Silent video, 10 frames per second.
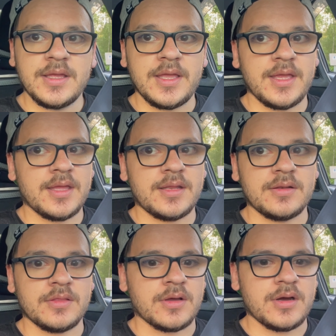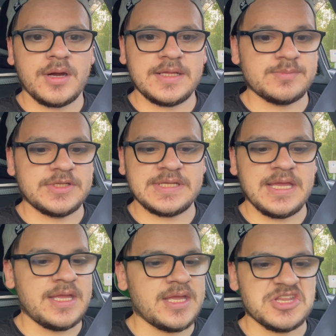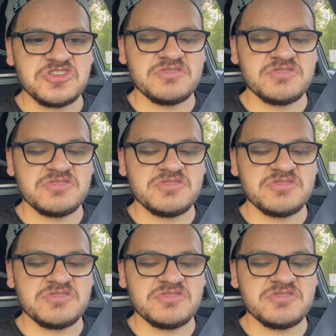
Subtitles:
and the car has been taking it